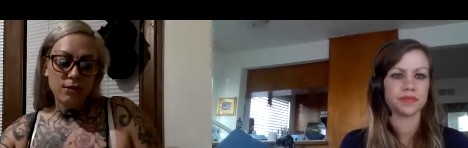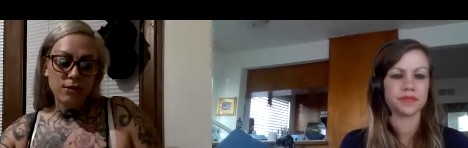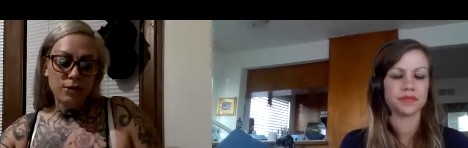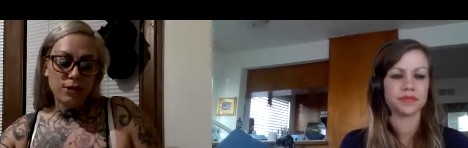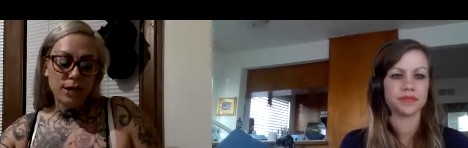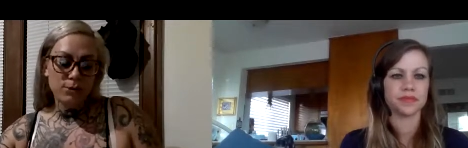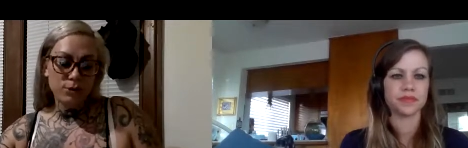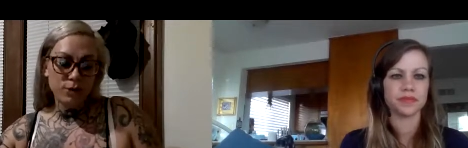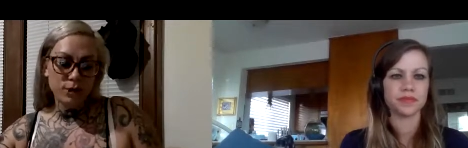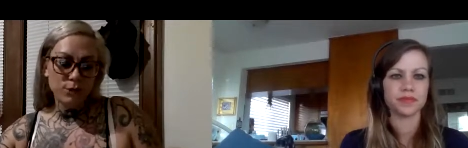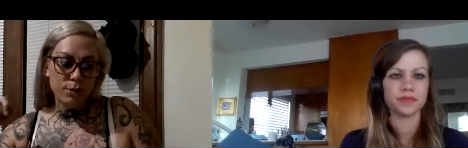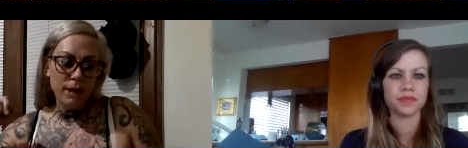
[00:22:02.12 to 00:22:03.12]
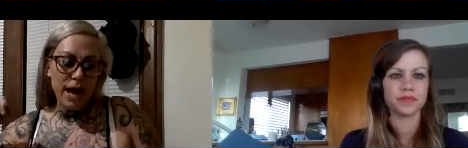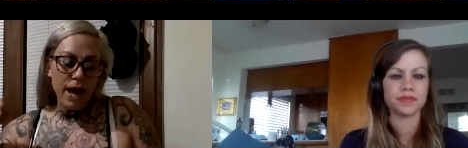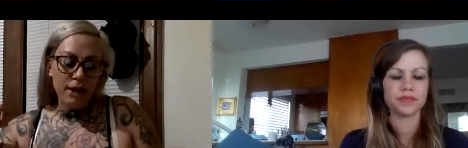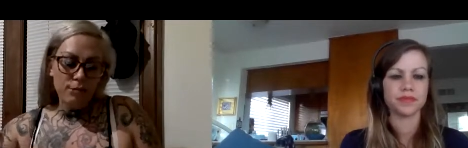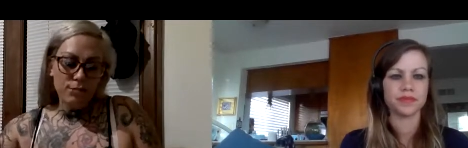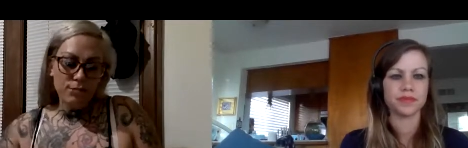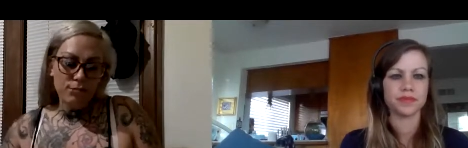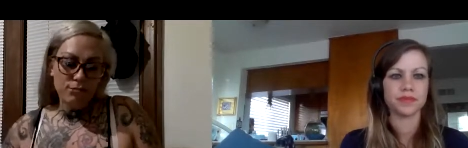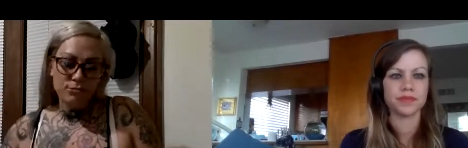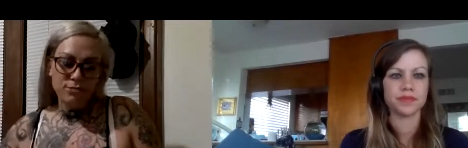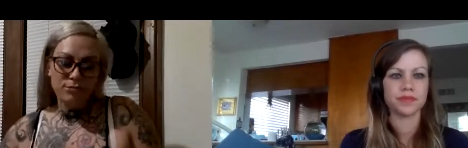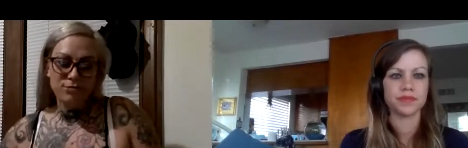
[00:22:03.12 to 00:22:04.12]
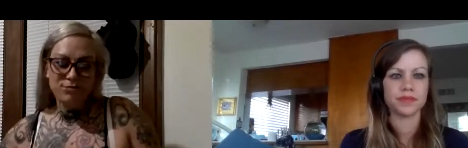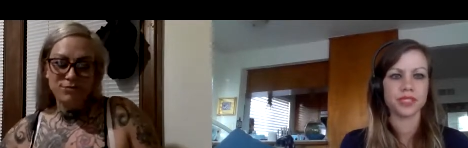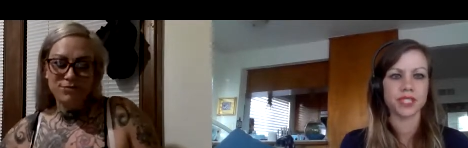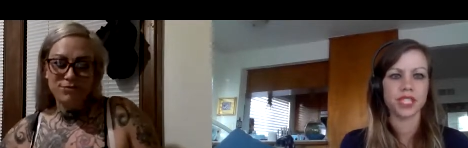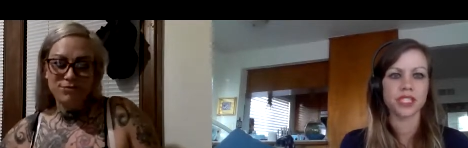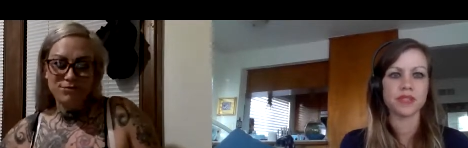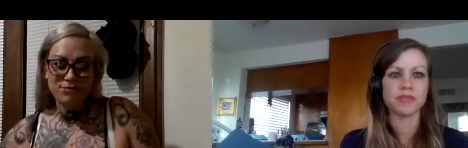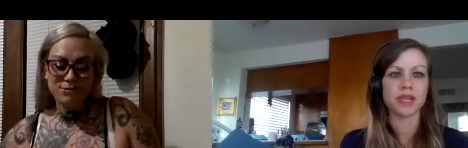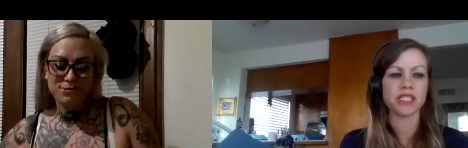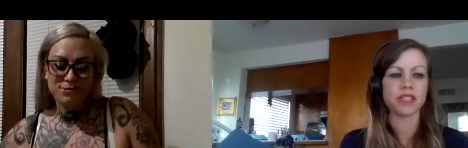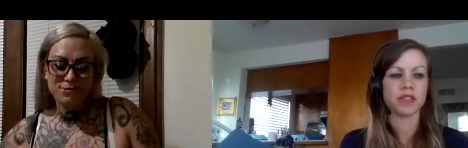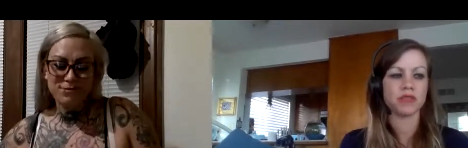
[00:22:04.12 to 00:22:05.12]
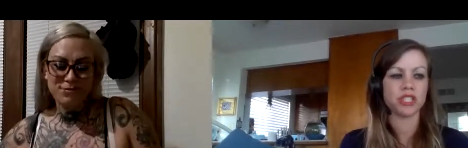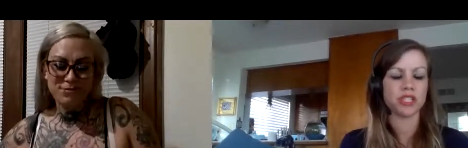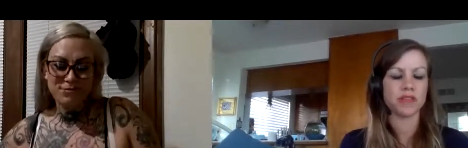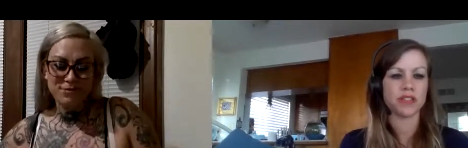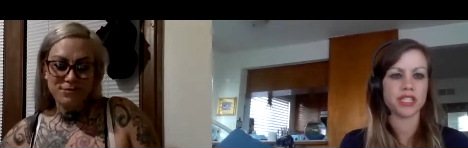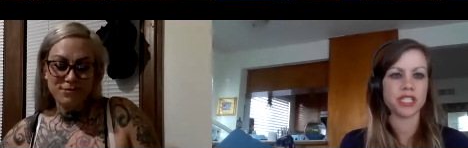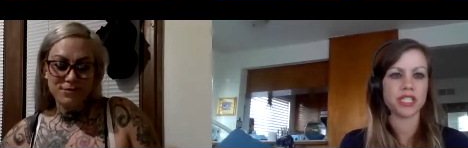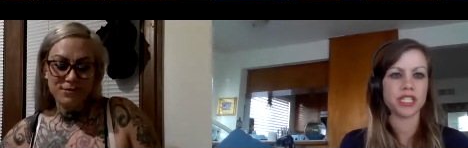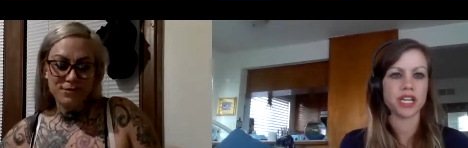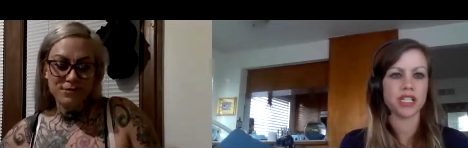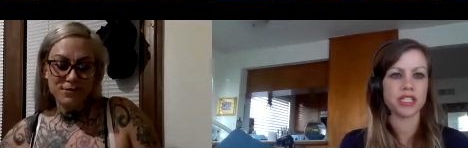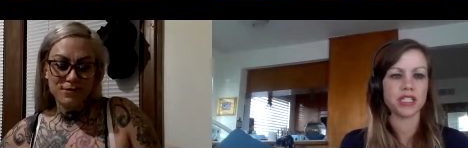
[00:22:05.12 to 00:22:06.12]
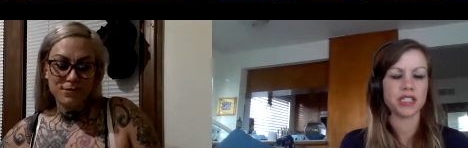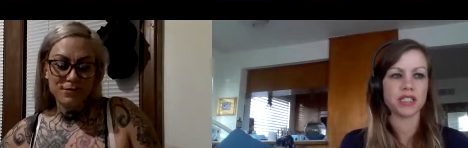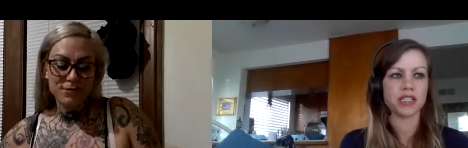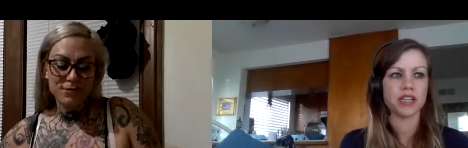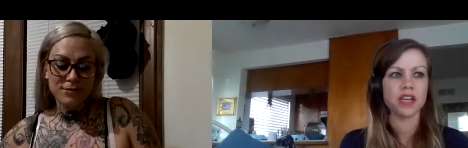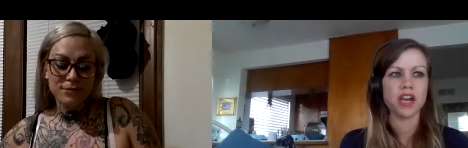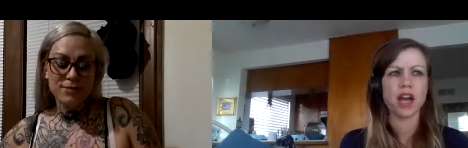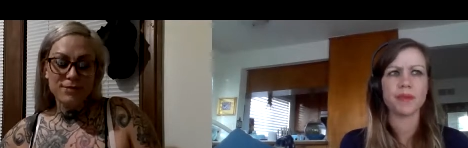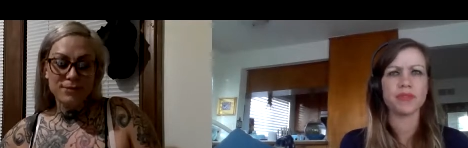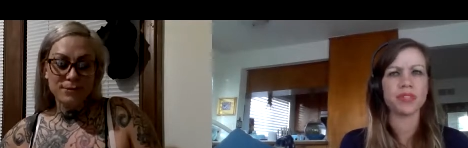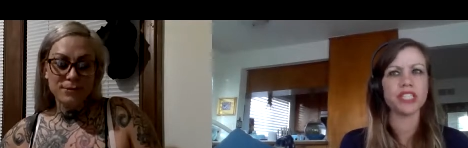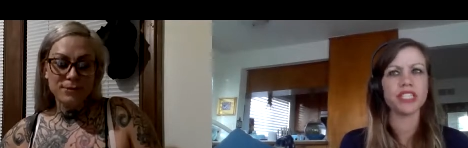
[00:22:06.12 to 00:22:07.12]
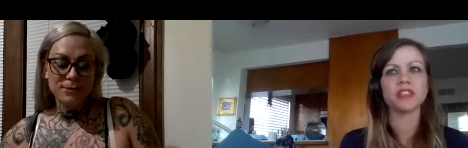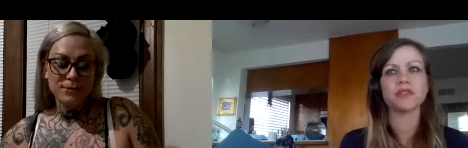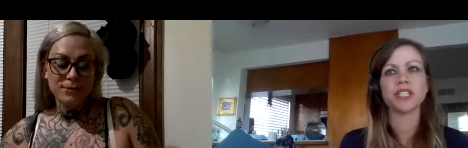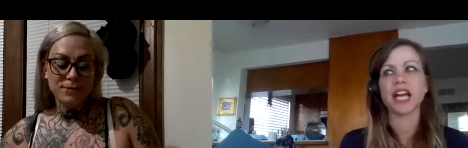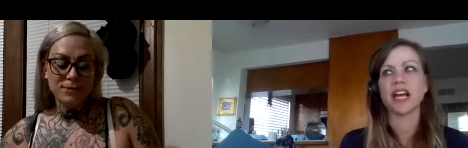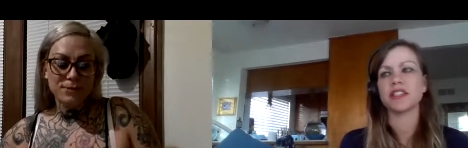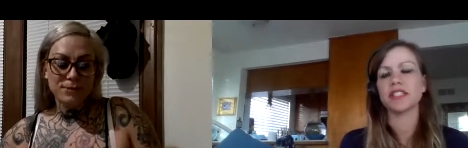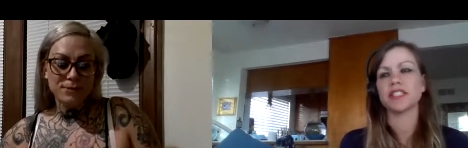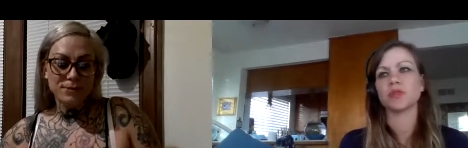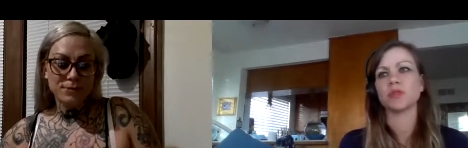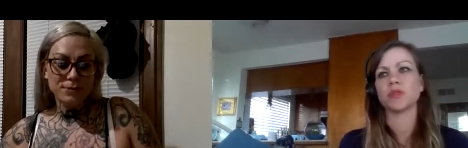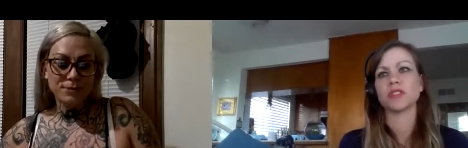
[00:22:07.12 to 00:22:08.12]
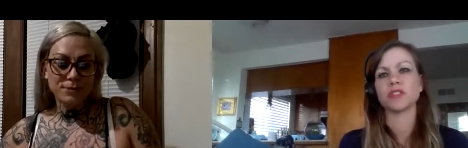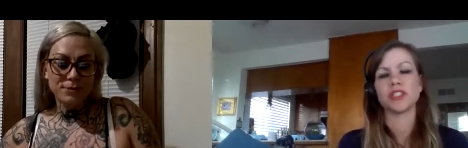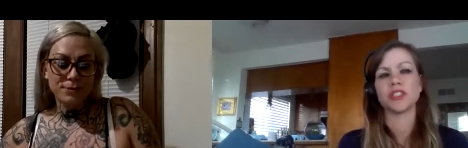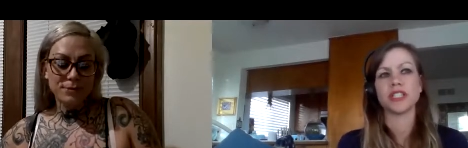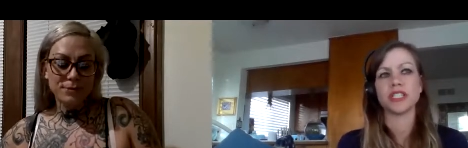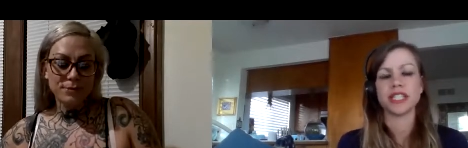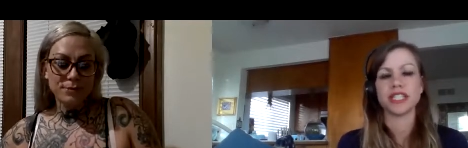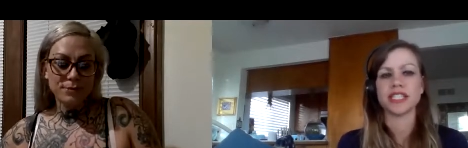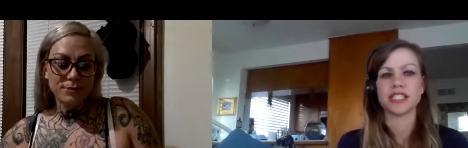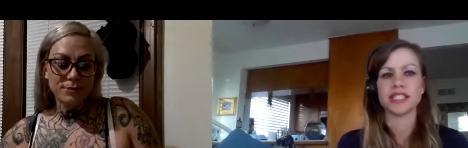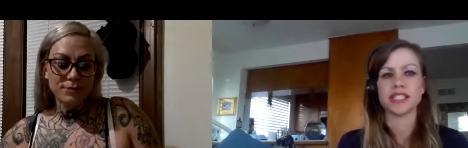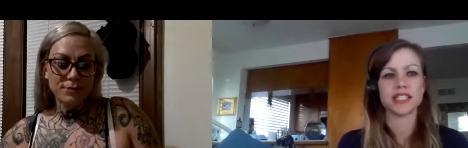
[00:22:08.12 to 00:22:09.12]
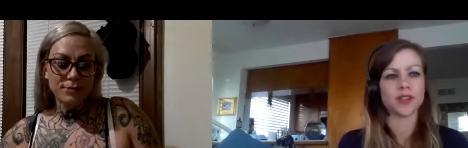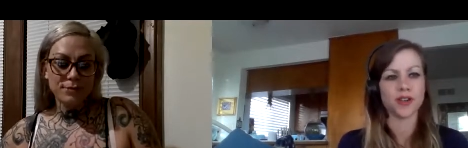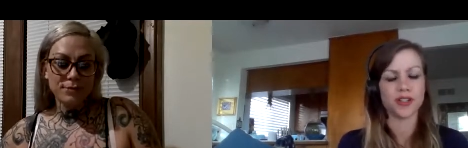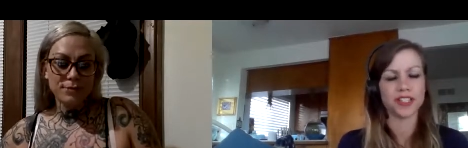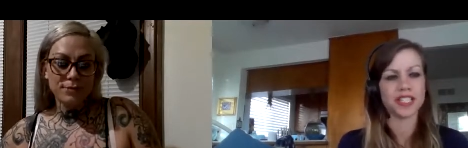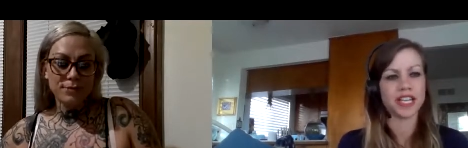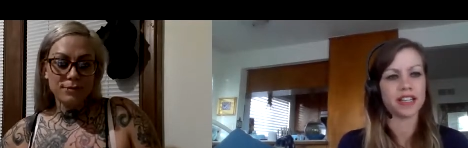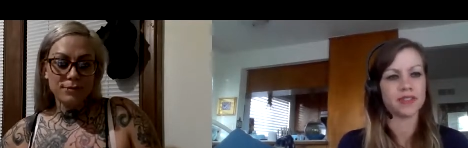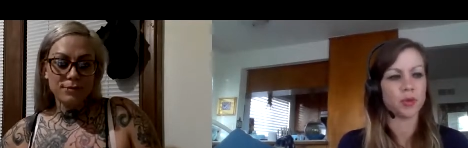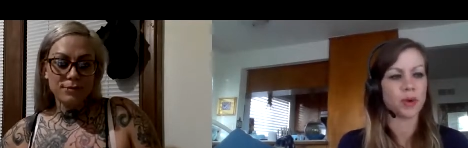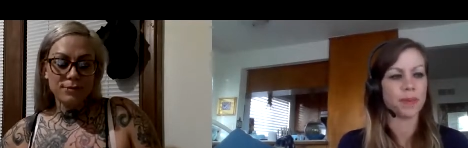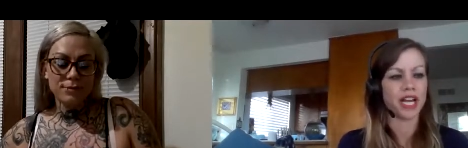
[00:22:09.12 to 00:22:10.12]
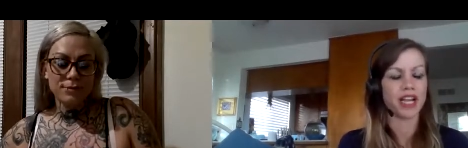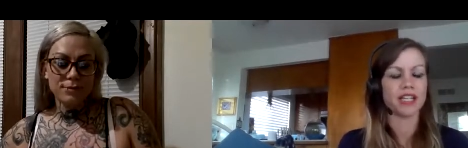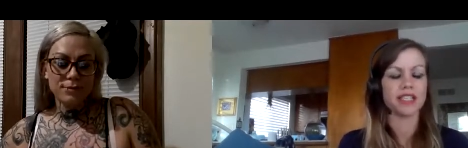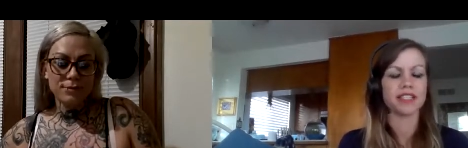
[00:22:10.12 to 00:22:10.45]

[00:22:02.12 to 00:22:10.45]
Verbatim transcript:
Speaker 1: were times where things were bad.
Speaker 2: This makes a huge difference. It does. I mean, really, your reality, your world, your existence is all inside of your mind.